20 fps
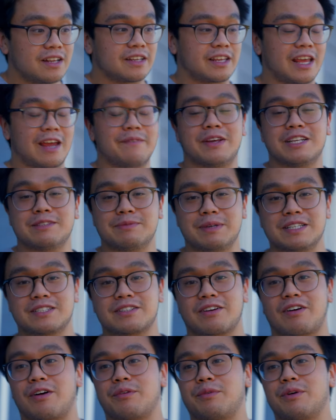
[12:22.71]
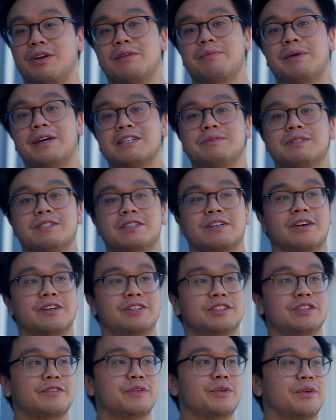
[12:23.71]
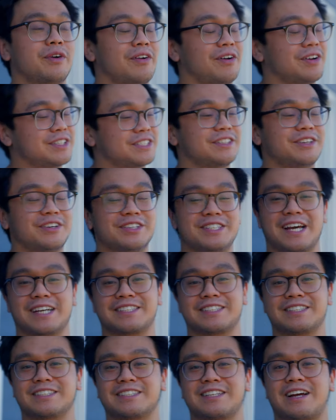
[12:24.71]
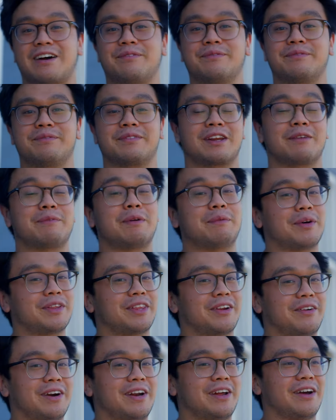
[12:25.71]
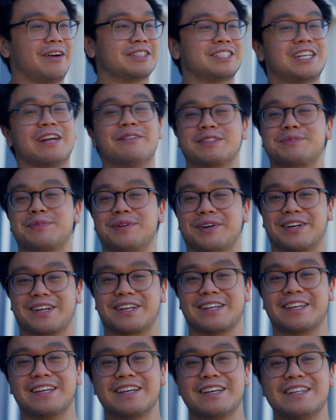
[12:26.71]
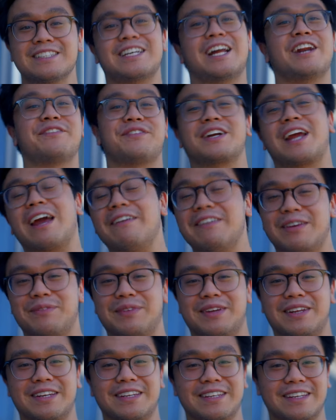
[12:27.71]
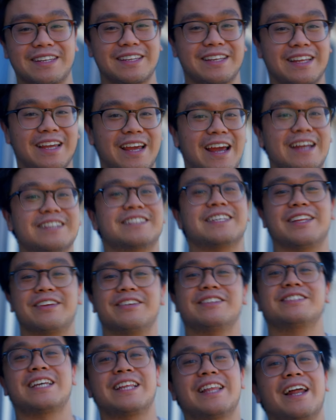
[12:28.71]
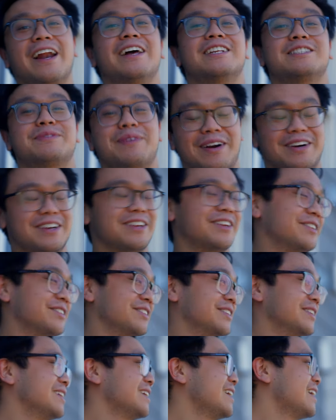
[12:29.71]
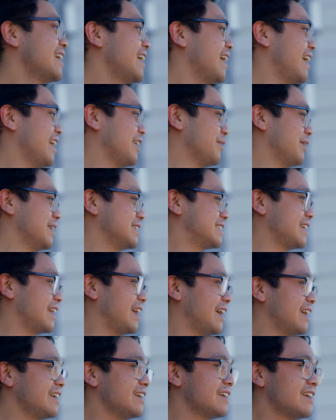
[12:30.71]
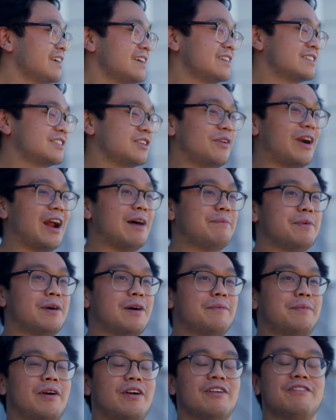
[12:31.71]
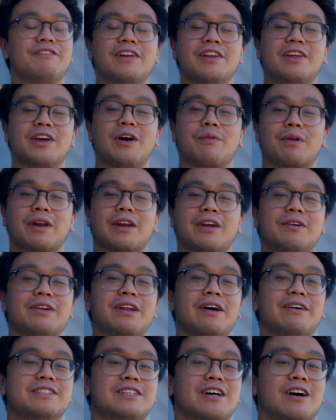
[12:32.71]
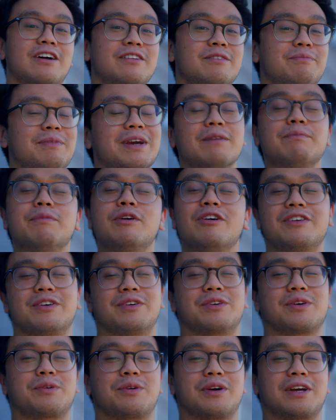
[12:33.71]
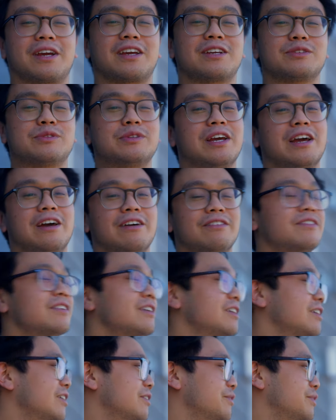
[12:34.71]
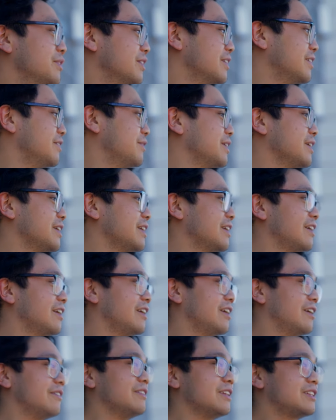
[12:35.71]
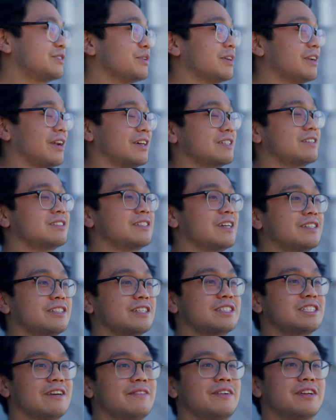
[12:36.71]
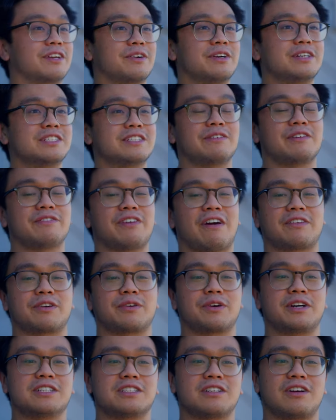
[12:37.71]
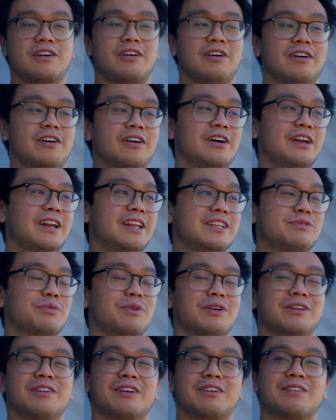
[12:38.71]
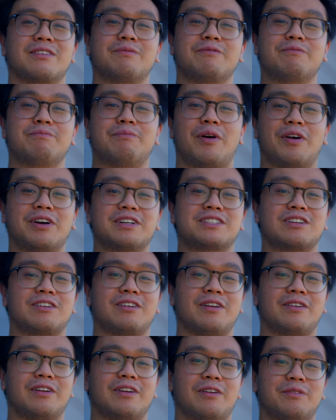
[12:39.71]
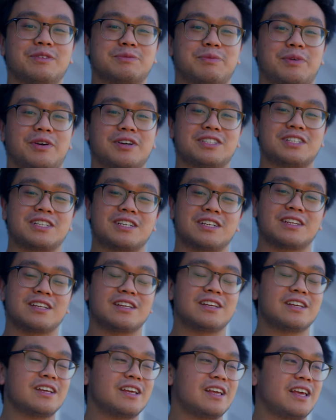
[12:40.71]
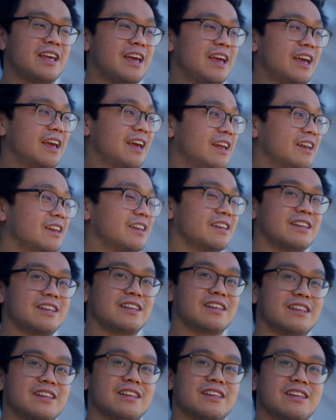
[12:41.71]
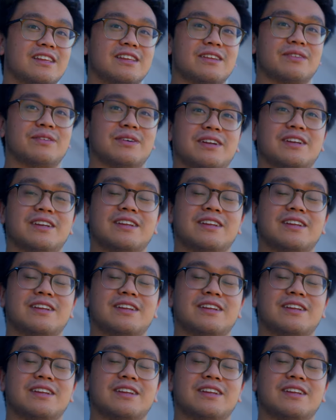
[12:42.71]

Game days meets are one of the best meets in the country. So if you are in Austin, you're in Texas. I'm gonna promote that right now. Shameless plug. Sign up for game day meet, and say that say that I inspired you to do it. Anyways, today to wrap up our video, we're gonna go downtown, make a movie real quick because we have really, really, uh, it's really nice outside. It's like 70 degrees, 75 degrees, uh, and it's what, like March, almost March? Probably. what?